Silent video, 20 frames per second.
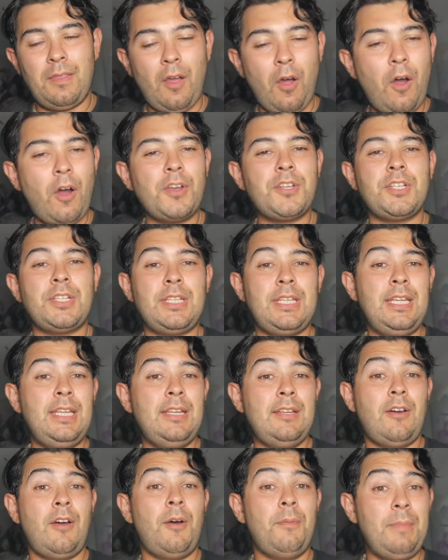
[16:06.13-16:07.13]

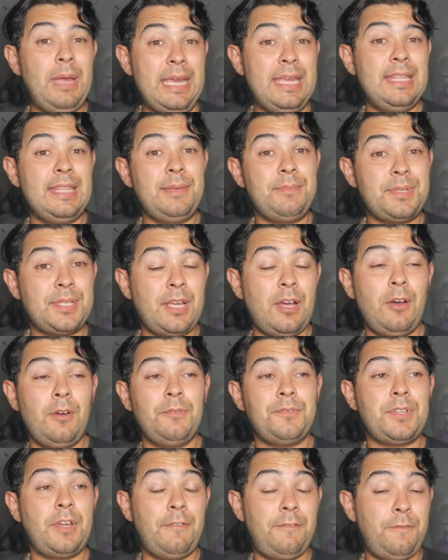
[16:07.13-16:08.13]
Argentina are making
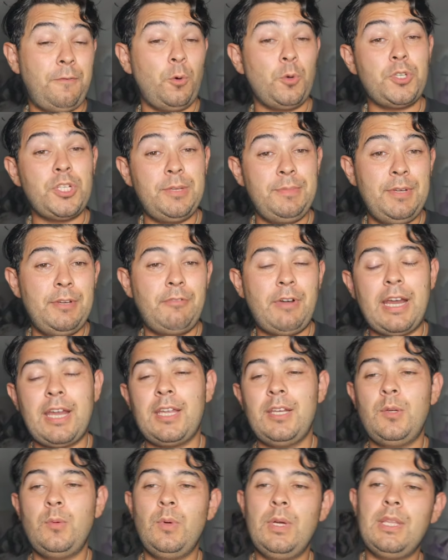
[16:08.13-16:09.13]
themselves a force to be
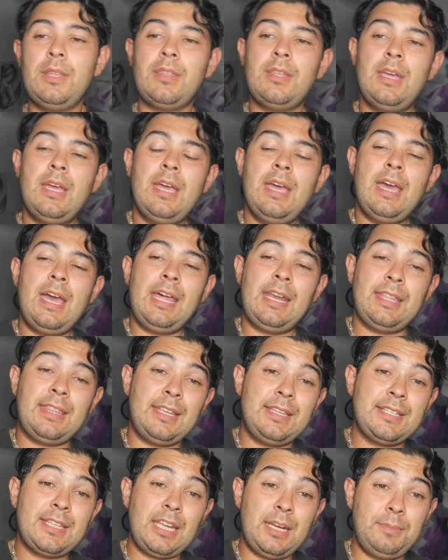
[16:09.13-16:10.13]
reckoned with, and I
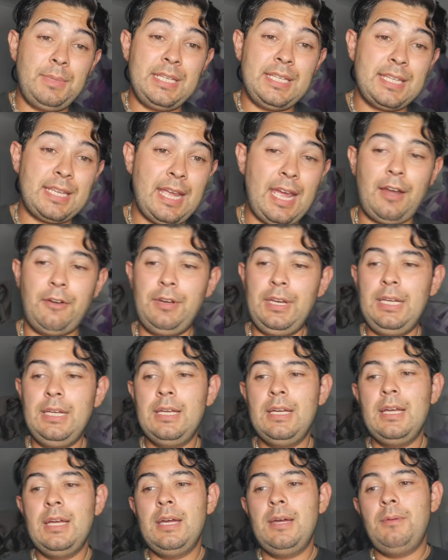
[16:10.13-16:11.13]
think it's going to be scary.
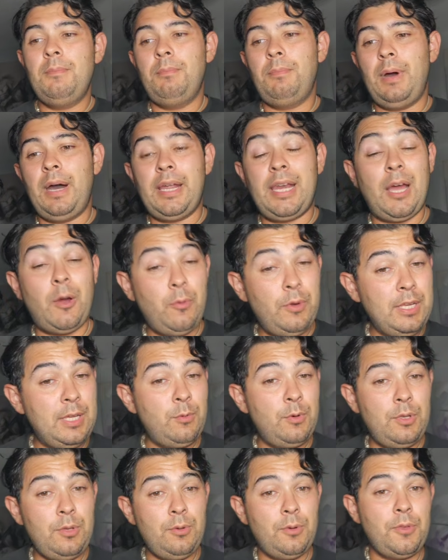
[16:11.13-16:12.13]
But I want to
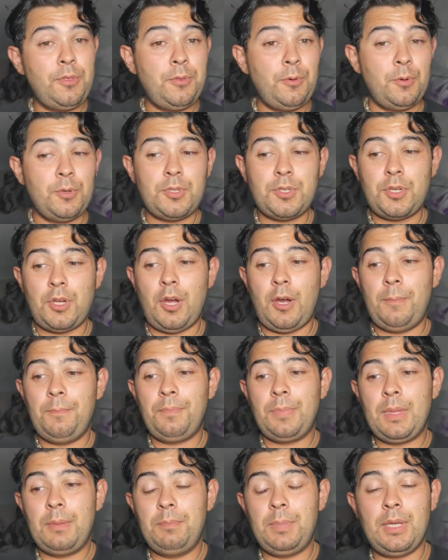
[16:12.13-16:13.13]
hear what your thoughts are
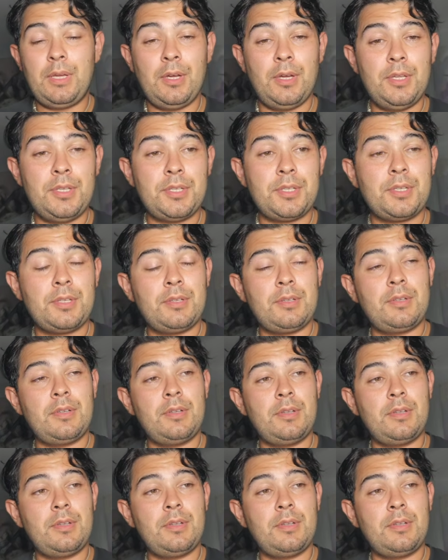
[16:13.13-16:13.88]
because